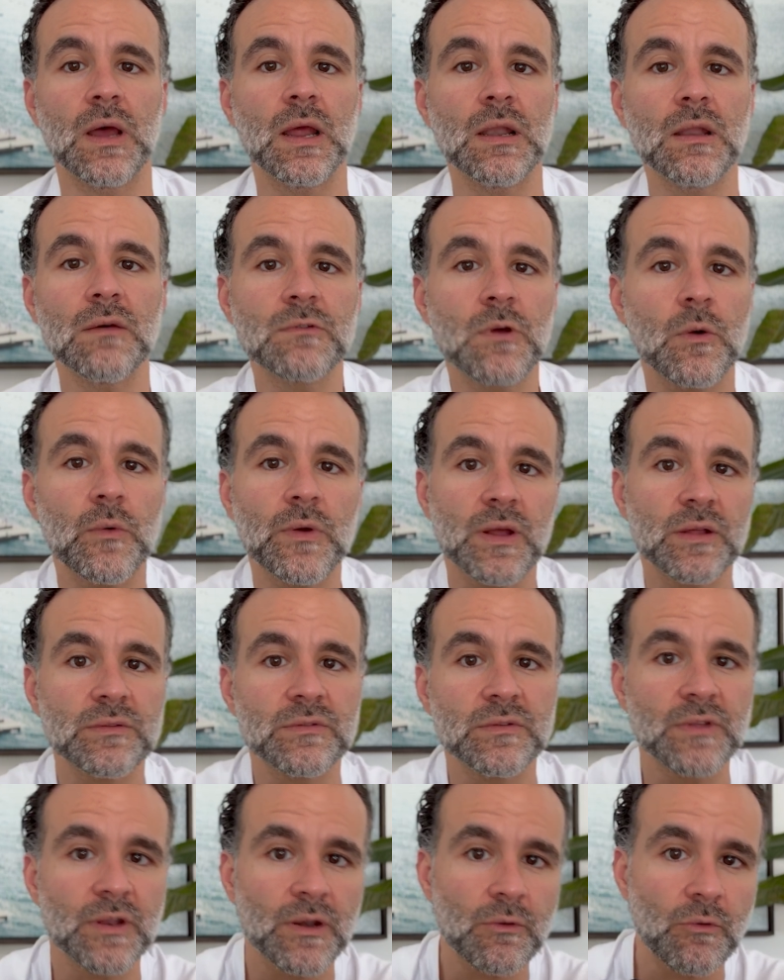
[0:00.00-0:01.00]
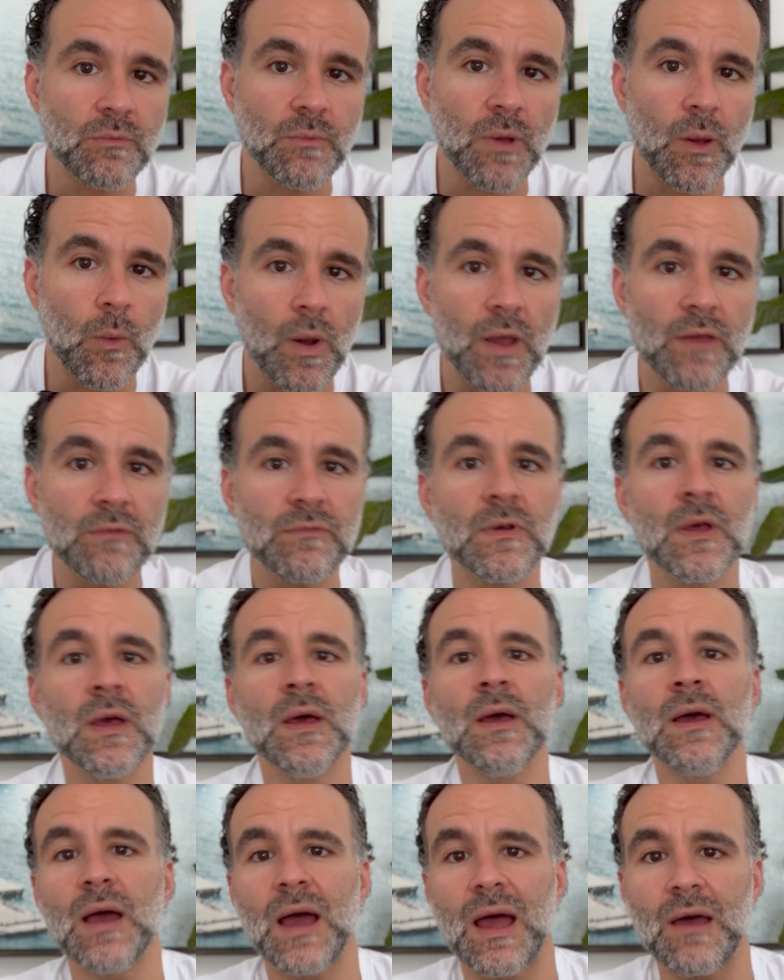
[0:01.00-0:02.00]
I love going out to dinner with my wife,
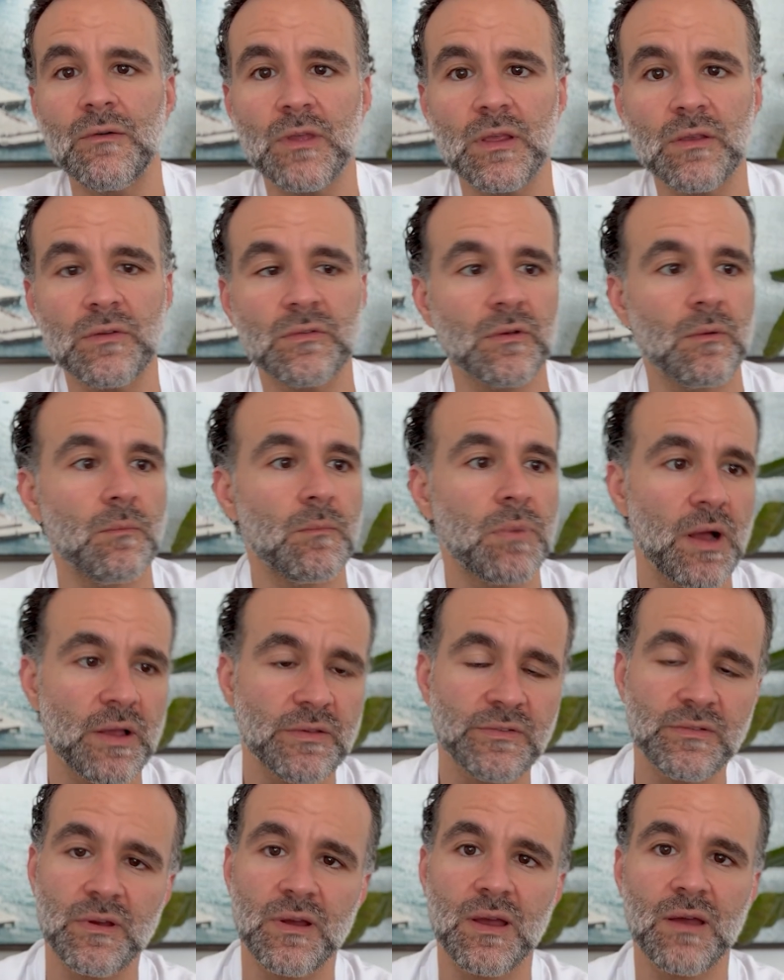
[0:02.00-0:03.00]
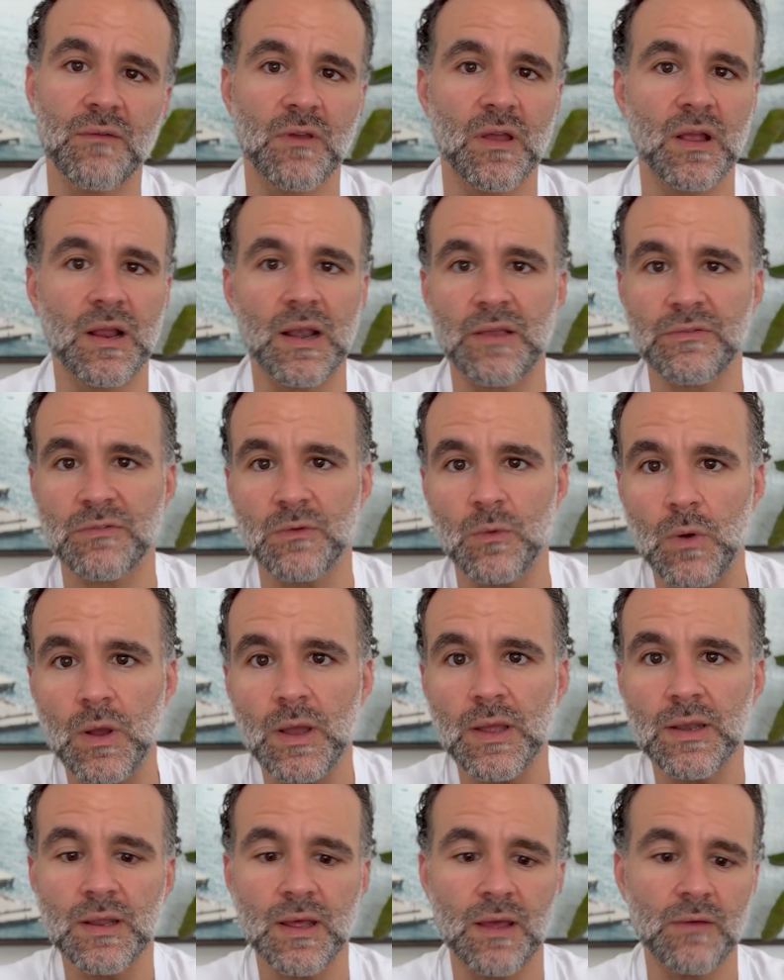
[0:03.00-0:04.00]
having some pasta, having a glass of
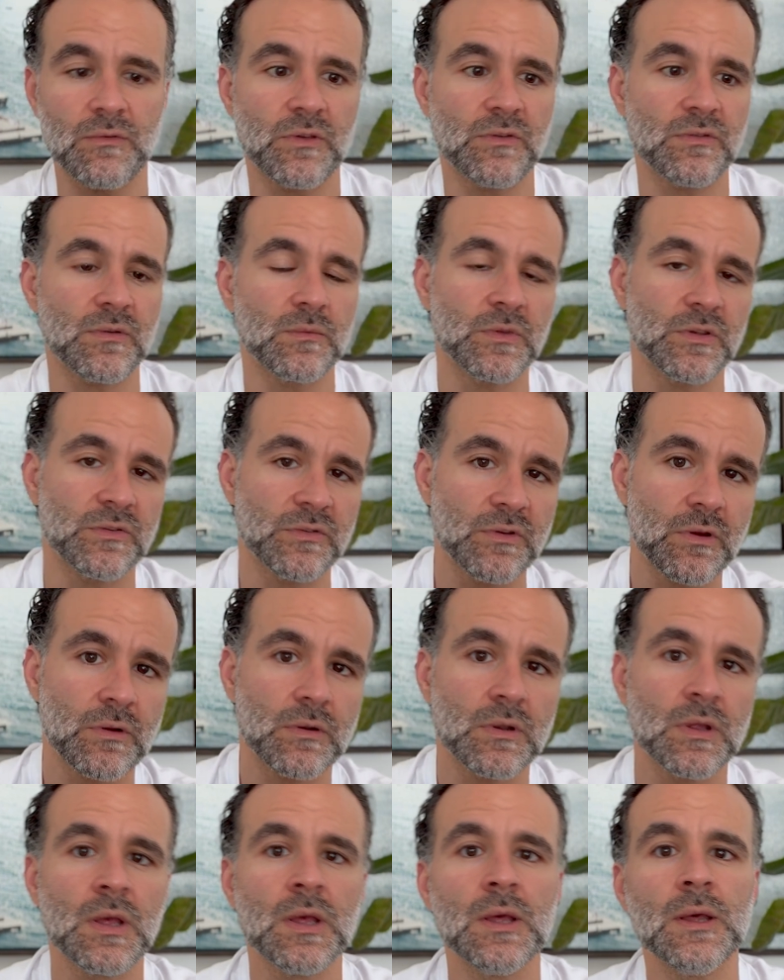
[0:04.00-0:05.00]
wine, having some dessert.